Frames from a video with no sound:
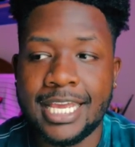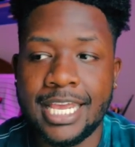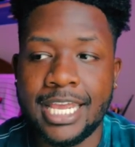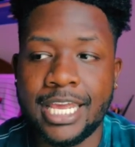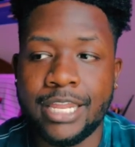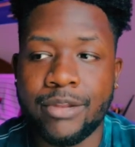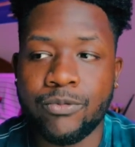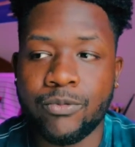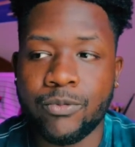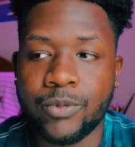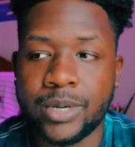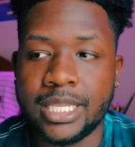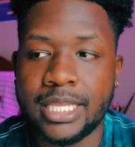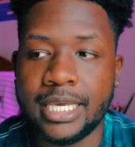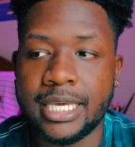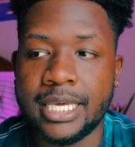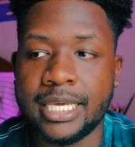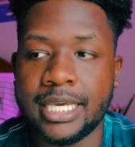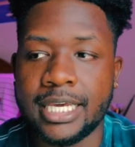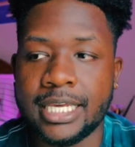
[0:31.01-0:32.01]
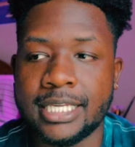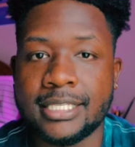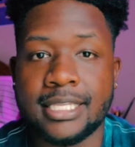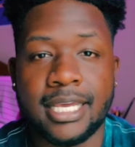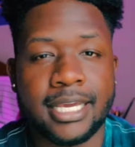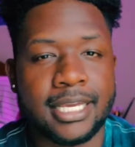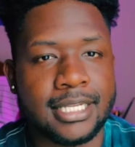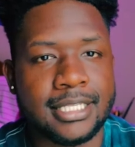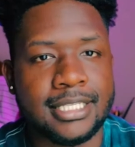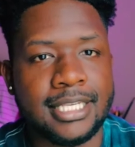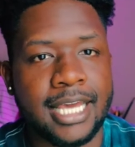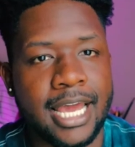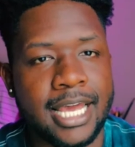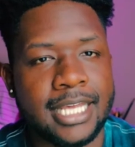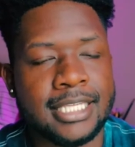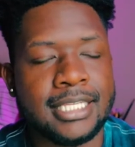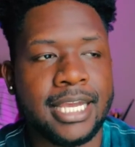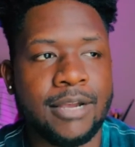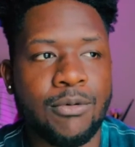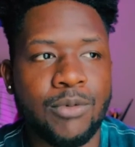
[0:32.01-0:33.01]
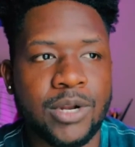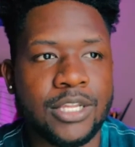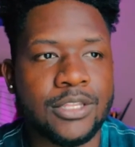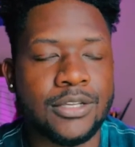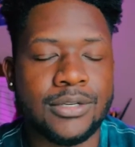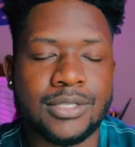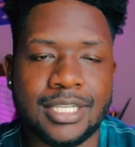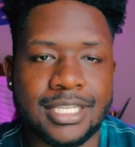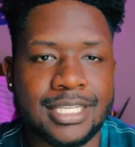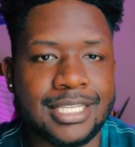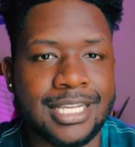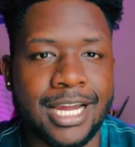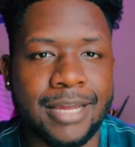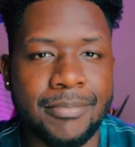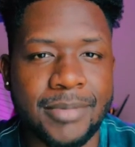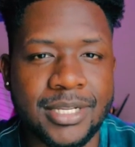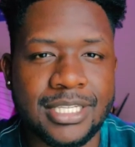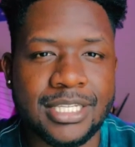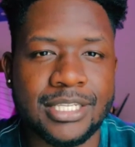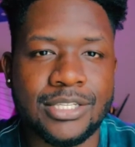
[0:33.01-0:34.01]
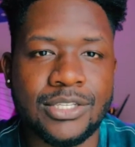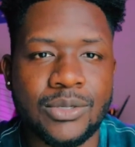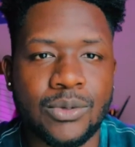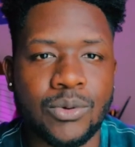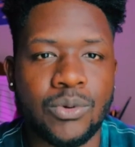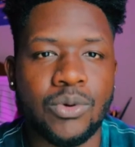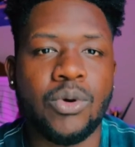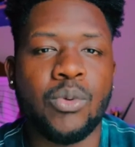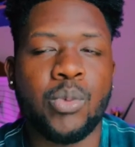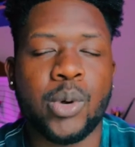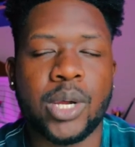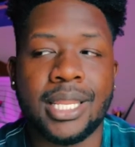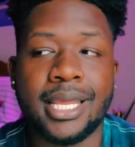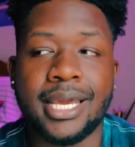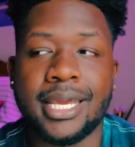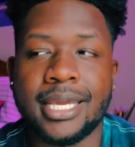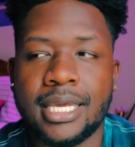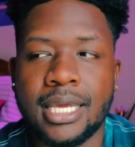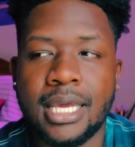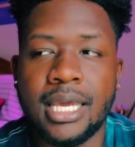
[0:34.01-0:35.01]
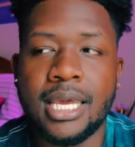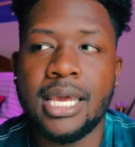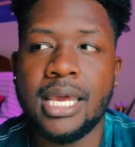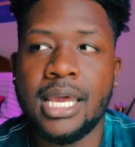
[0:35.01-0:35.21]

It really is like it's like one of those assignments in school where like